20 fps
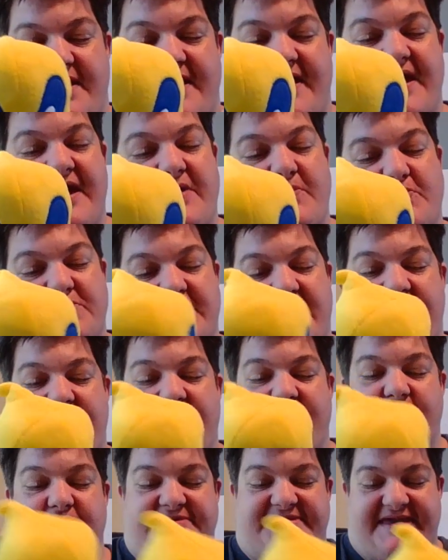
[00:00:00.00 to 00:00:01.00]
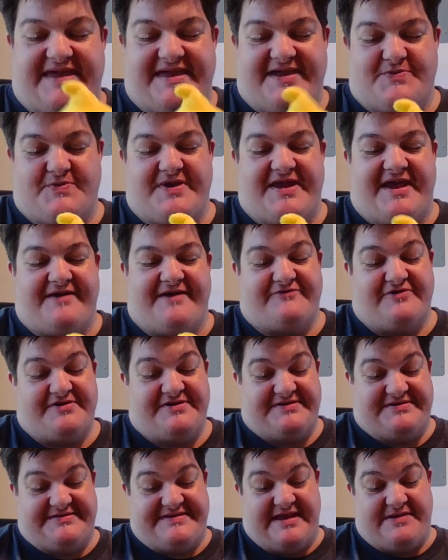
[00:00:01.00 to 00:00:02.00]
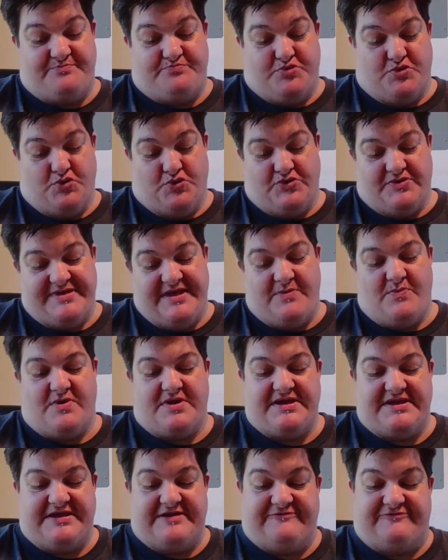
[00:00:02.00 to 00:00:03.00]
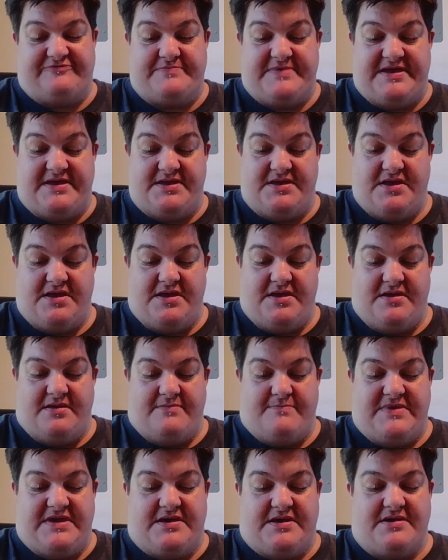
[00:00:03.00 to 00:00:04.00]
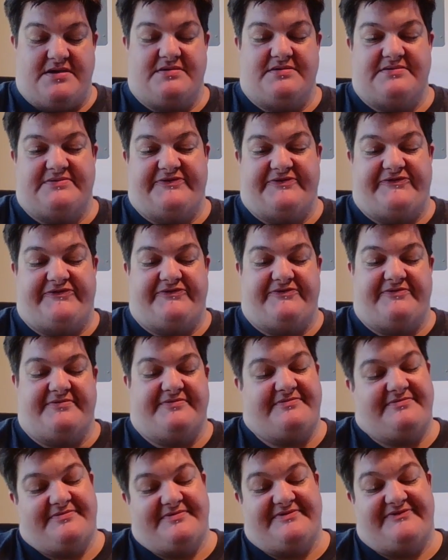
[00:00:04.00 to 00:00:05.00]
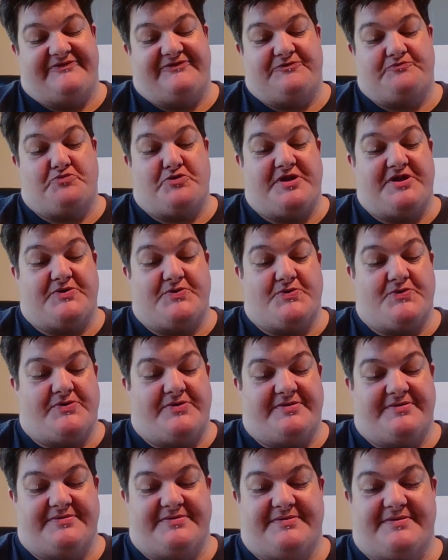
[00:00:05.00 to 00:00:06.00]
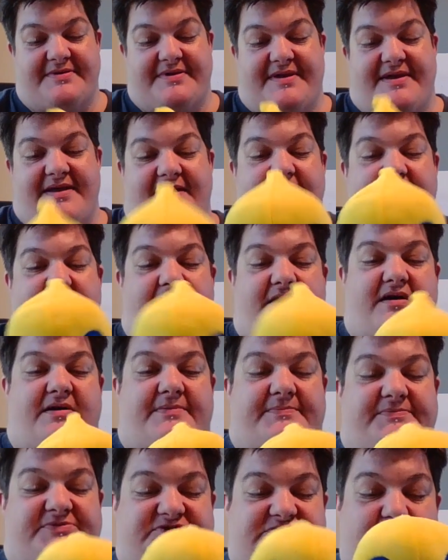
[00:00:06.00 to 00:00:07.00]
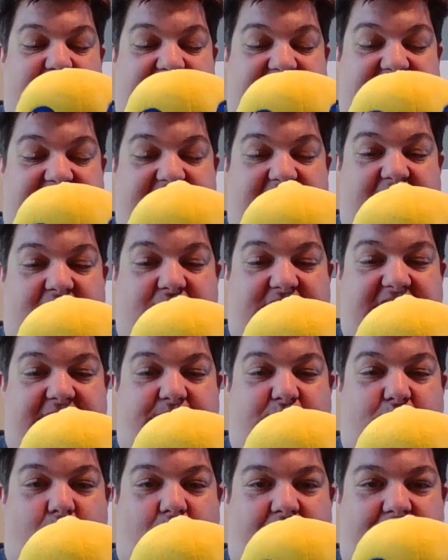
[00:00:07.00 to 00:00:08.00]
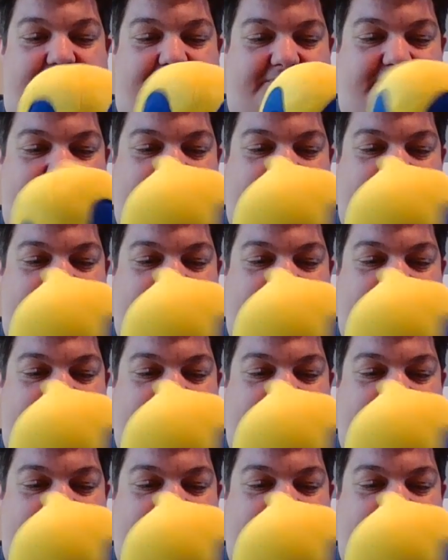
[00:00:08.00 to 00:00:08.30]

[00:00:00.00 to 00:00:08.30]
I will take whatever Deadpool they want to give me. Because this is pretty cool. So we got the yellow Deadpool.